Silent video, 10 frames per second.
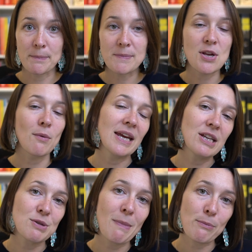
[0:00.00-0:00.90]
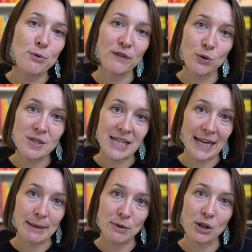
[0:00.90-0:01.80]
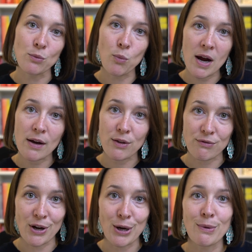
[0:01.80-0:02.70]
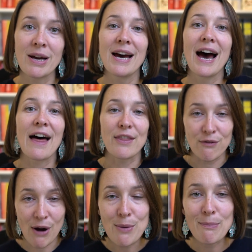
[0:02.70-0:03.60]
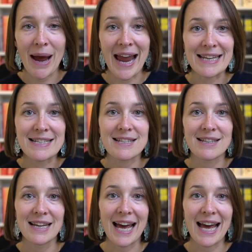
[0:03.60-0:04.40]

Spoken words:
So each member of your team can work through at their own pace